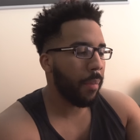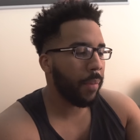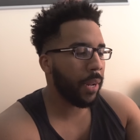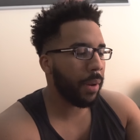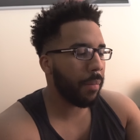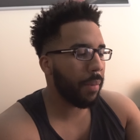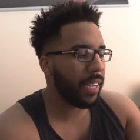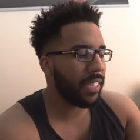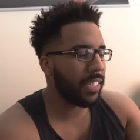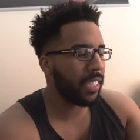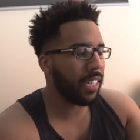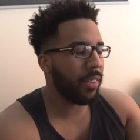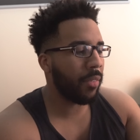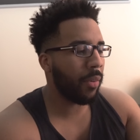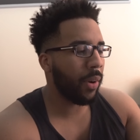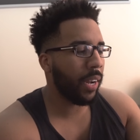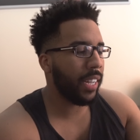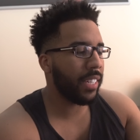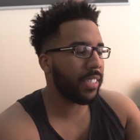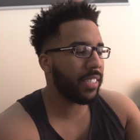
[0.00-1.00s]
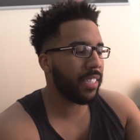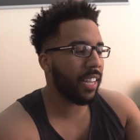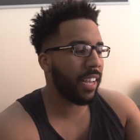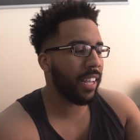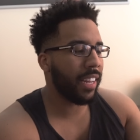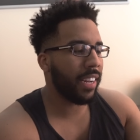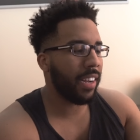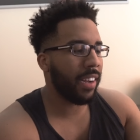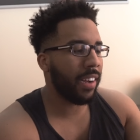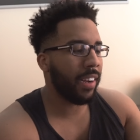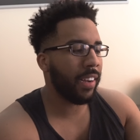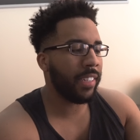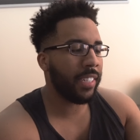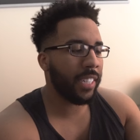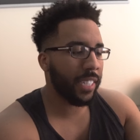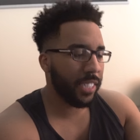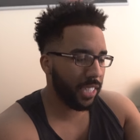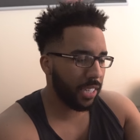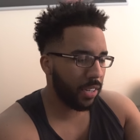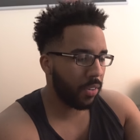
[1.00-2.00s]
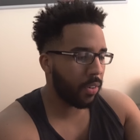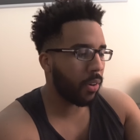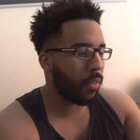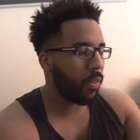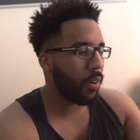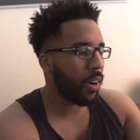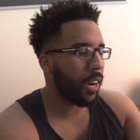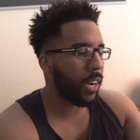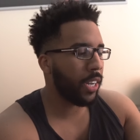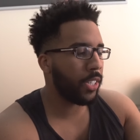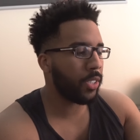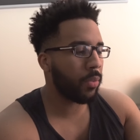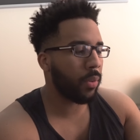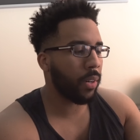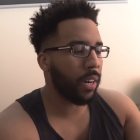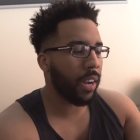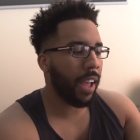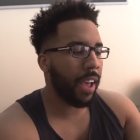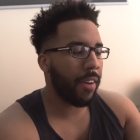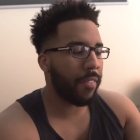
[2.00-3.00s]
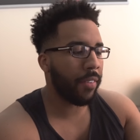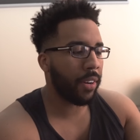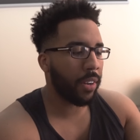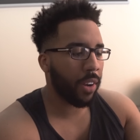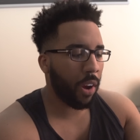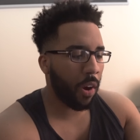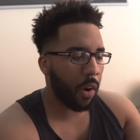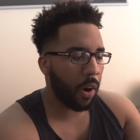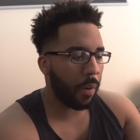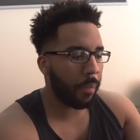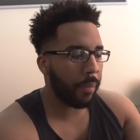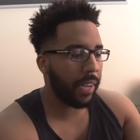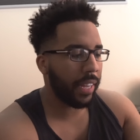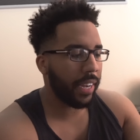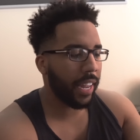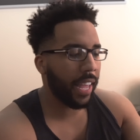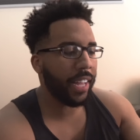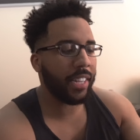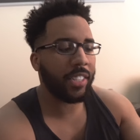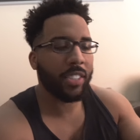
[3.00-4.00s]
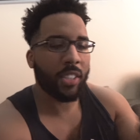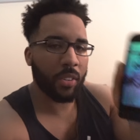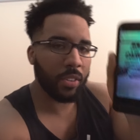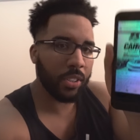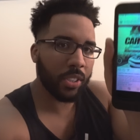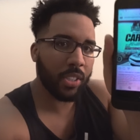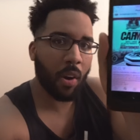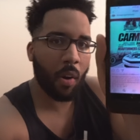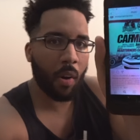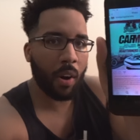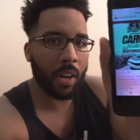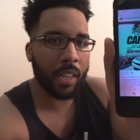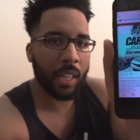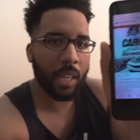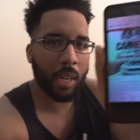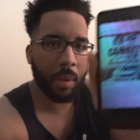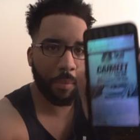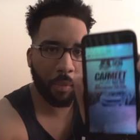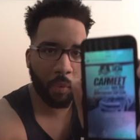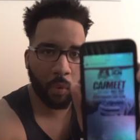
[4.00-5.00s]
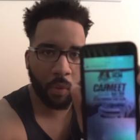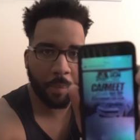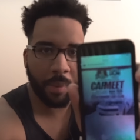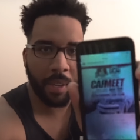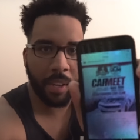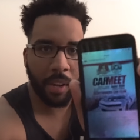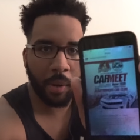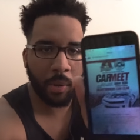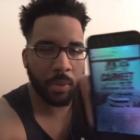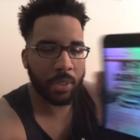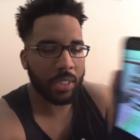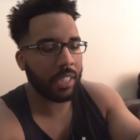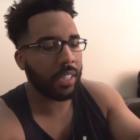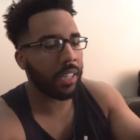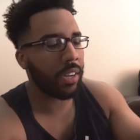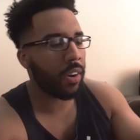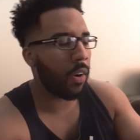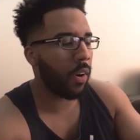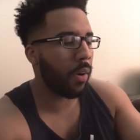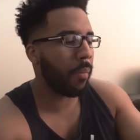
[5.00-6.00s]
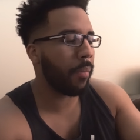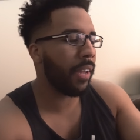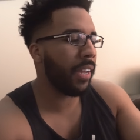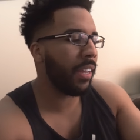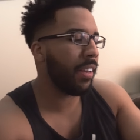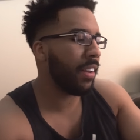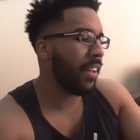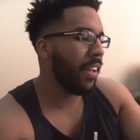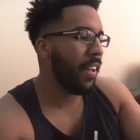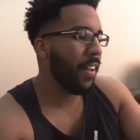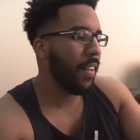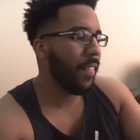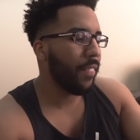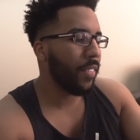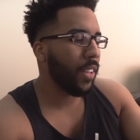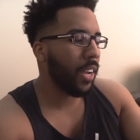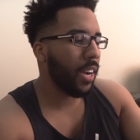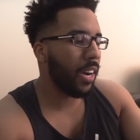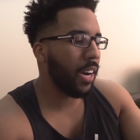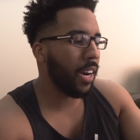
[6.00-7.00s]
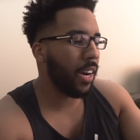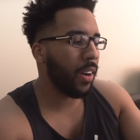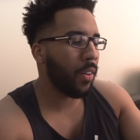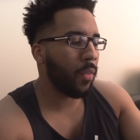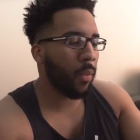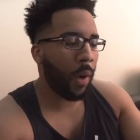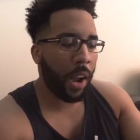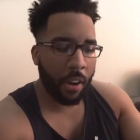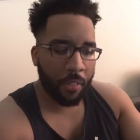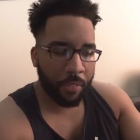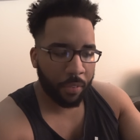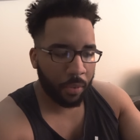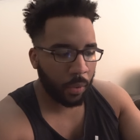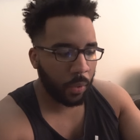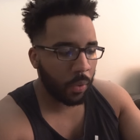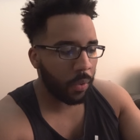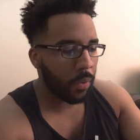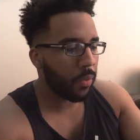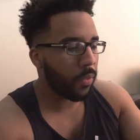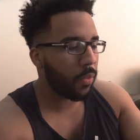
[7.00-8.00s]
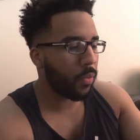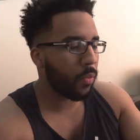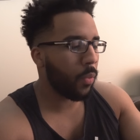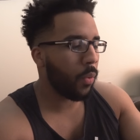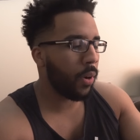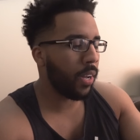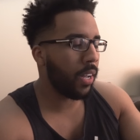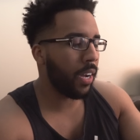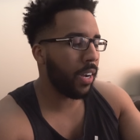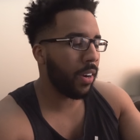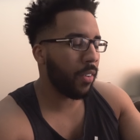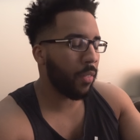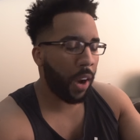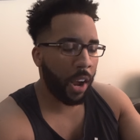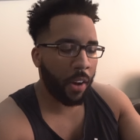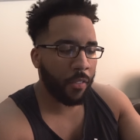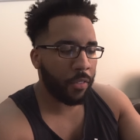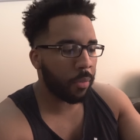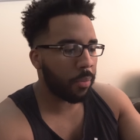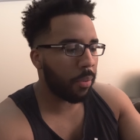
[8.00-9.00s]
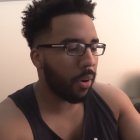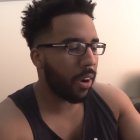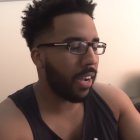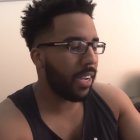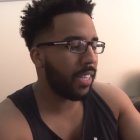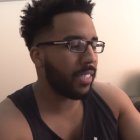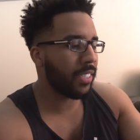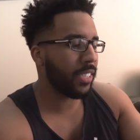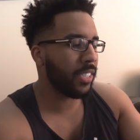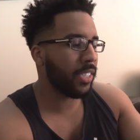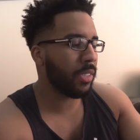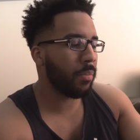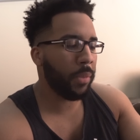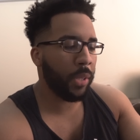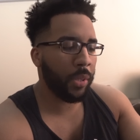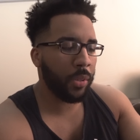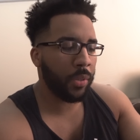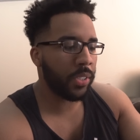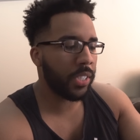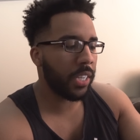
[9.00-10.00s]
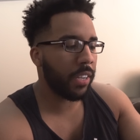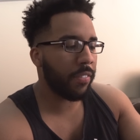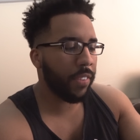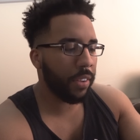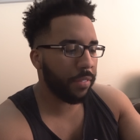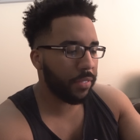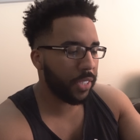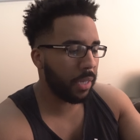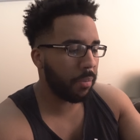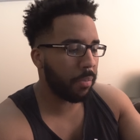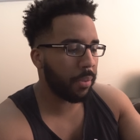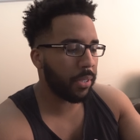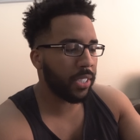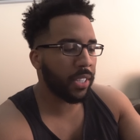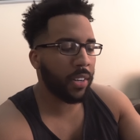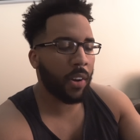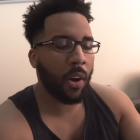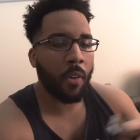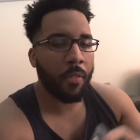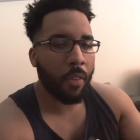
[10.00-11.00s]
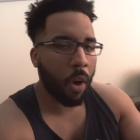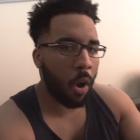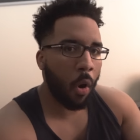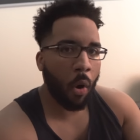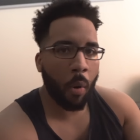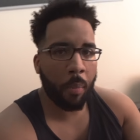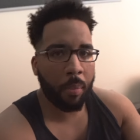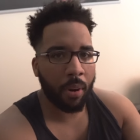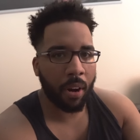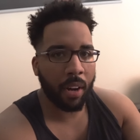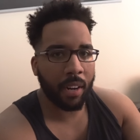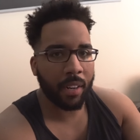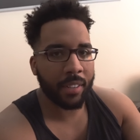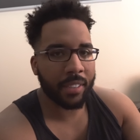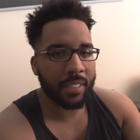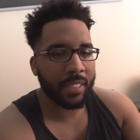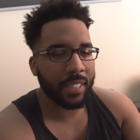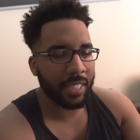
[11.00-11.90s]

But it basically reads that uh, Detail Garage, we're having a car meet, Head Turners Car Club, will be hosting the car meet uh, raffle uh, raffle prizes, music, 15% off all products.